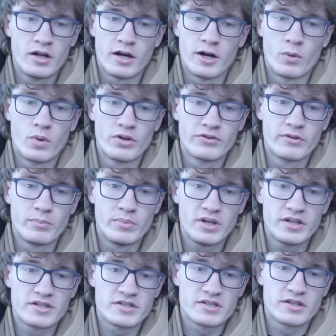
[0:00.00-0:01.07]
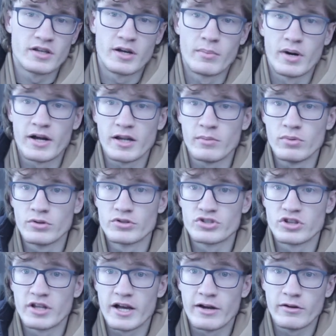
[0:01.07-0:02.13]
One of the biggest
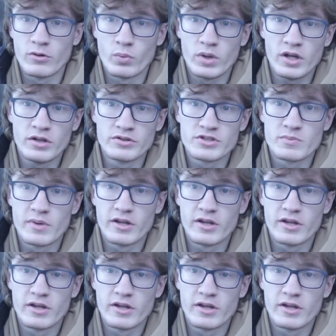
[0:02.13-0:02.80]
bodybuilders, Larry Wheels,